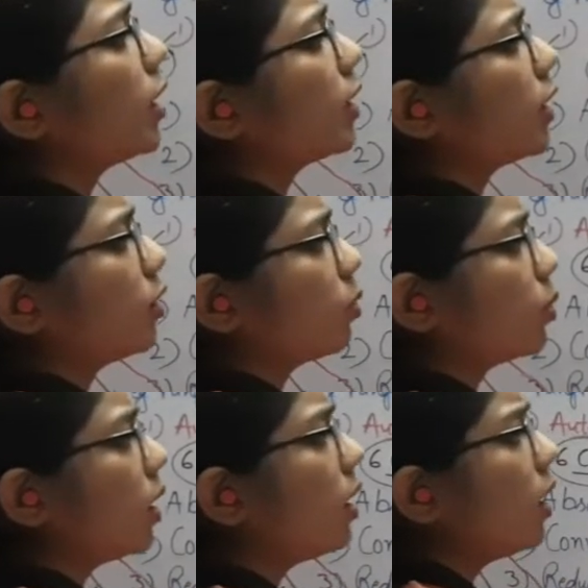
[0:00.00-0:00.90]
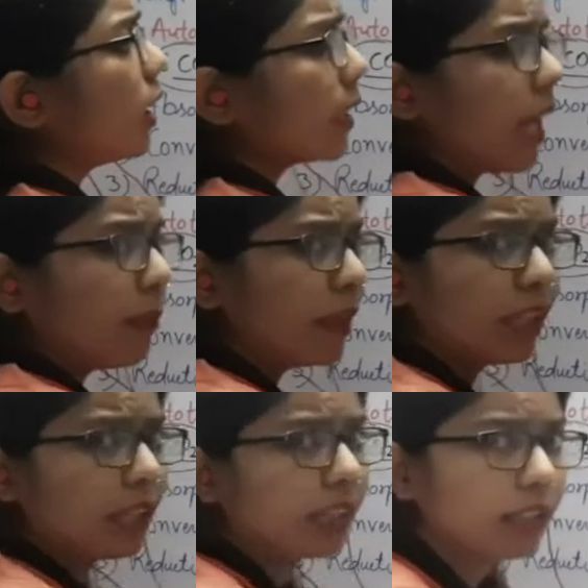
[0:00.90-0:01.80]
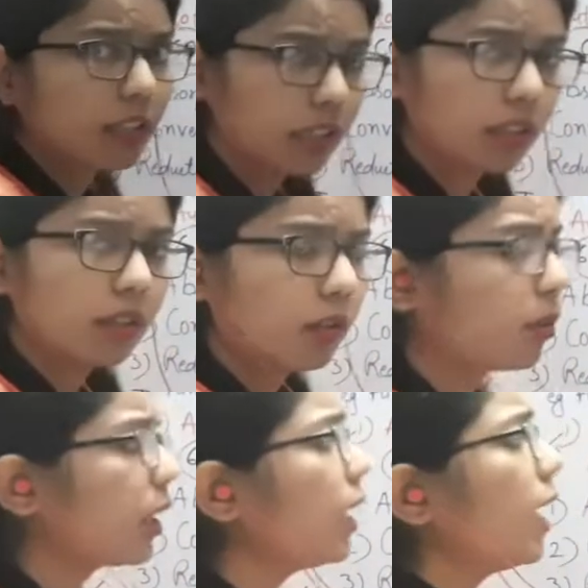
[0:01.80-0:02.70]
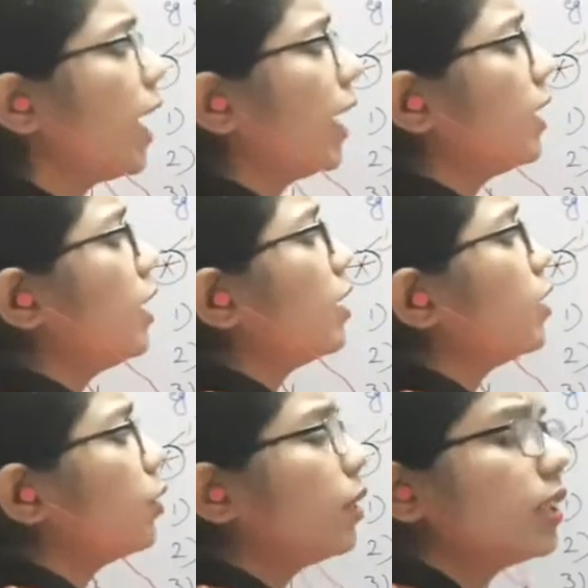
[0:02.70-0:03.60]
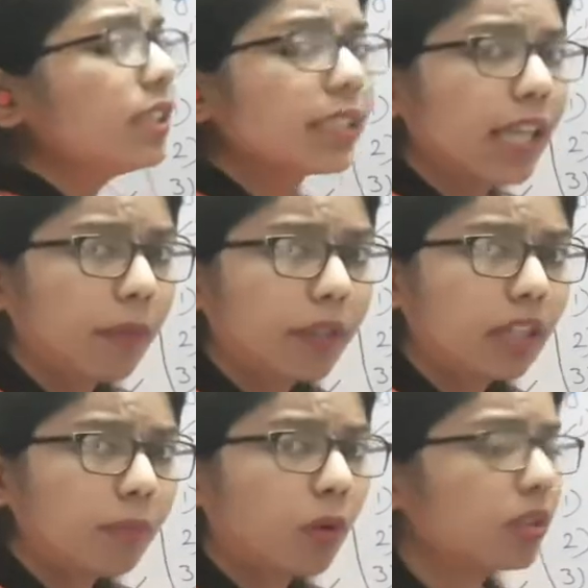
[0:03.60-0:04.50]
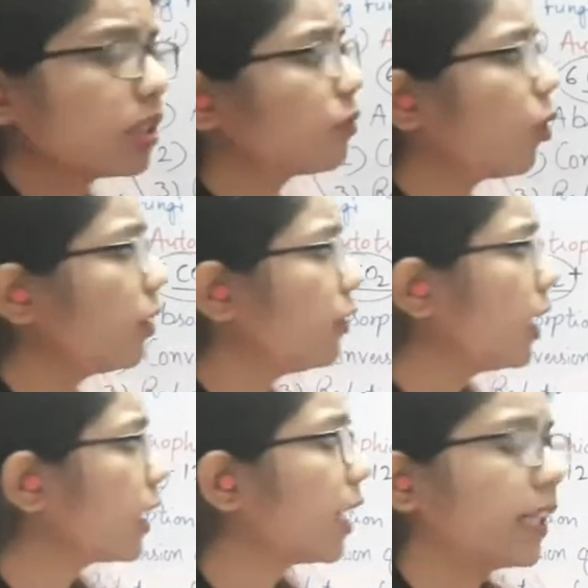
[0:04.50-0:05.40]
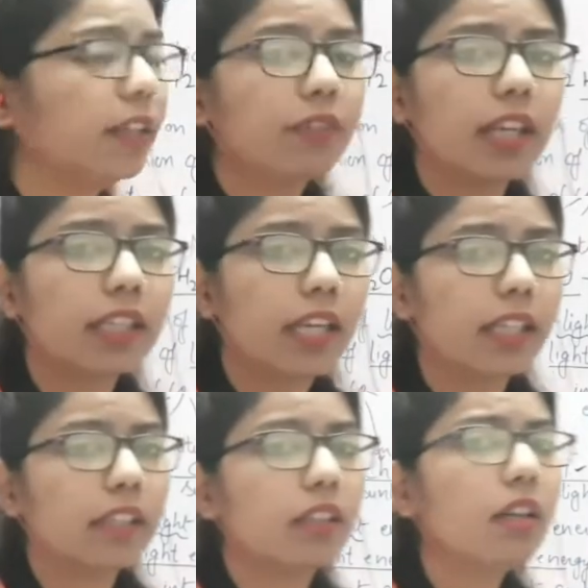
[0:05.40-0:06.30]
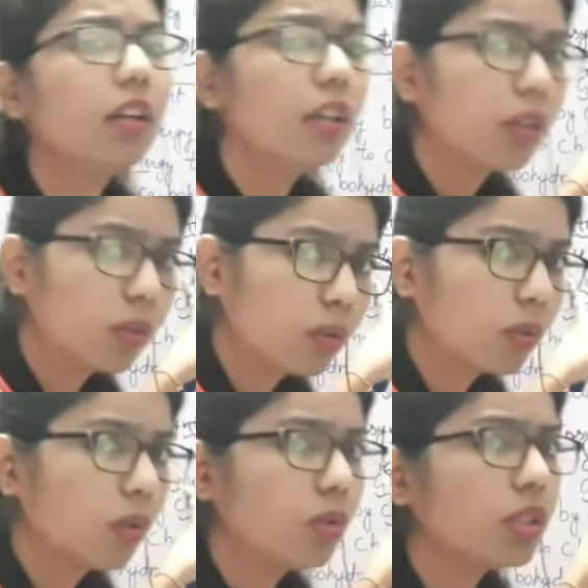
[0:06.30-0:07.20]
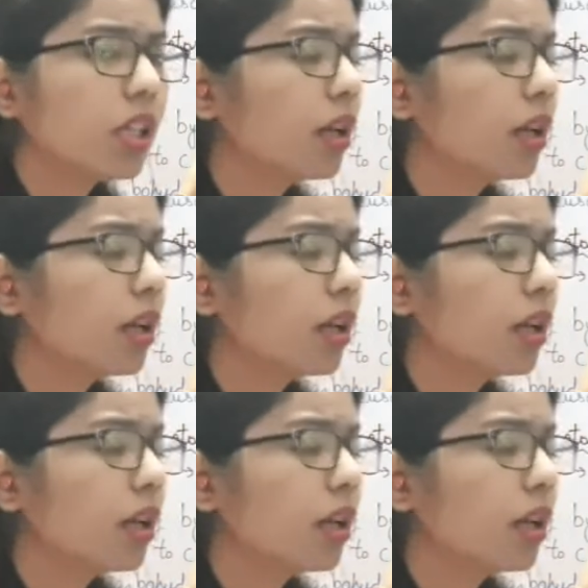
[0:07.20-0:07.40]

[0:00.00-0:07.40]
it into the chemical energy. Okay, and during this chemical process, what we are getting? We are getting the glucose